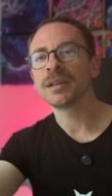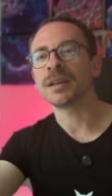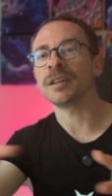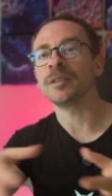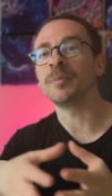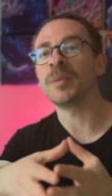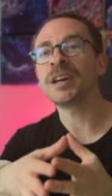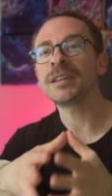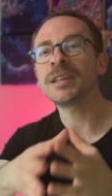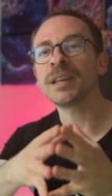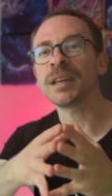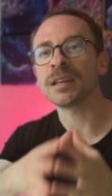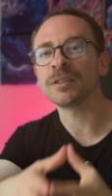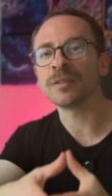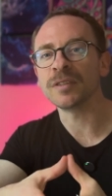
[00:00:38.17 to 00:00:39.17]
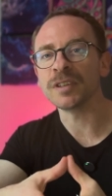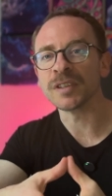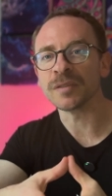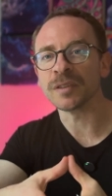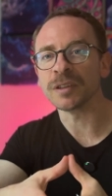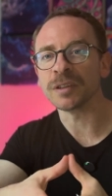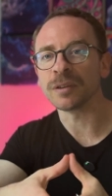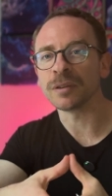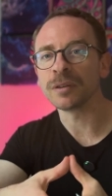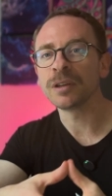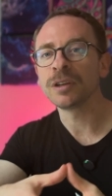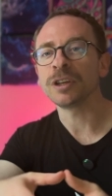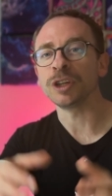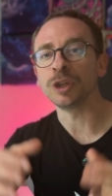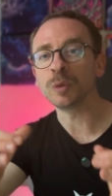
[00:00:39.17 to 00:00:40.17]
and by the end of this video,
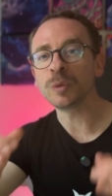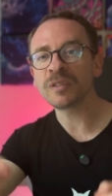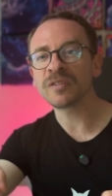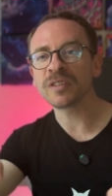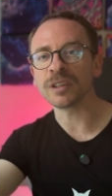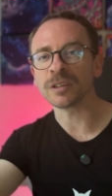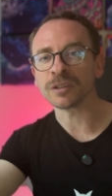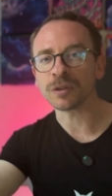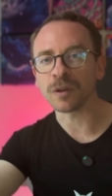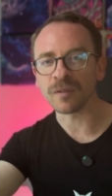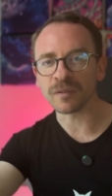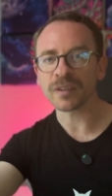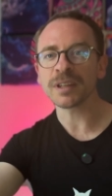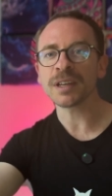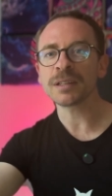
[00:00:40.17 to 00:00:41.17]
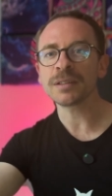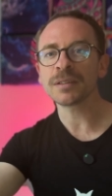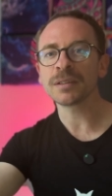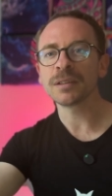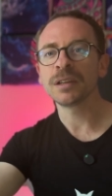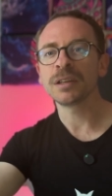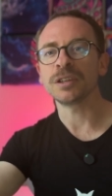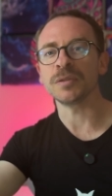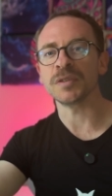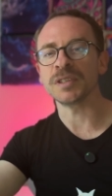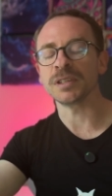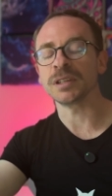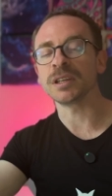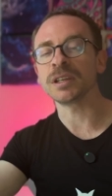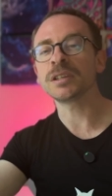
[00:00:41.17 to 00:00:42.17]
you will feel confident
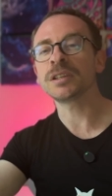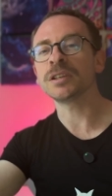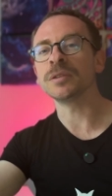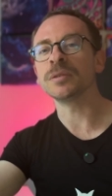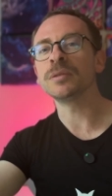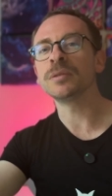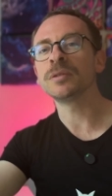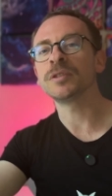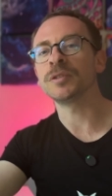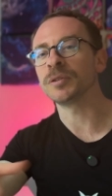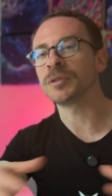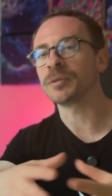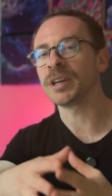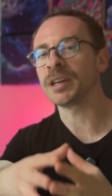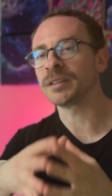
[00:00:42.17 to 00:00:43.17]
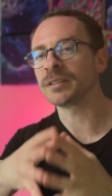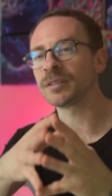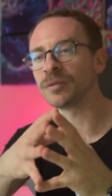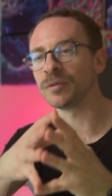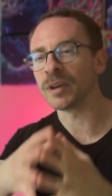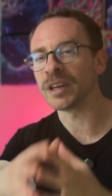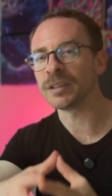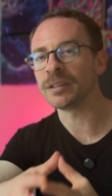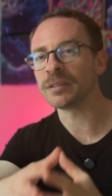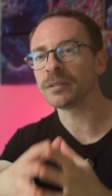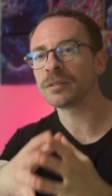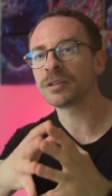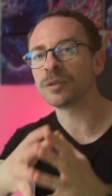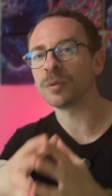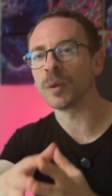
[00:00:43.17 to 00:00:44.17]
using EQ to create radio
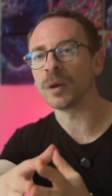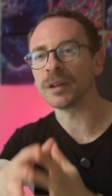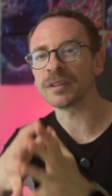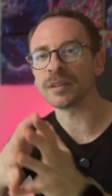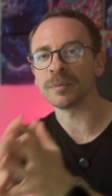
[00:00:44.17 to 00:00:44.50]
quality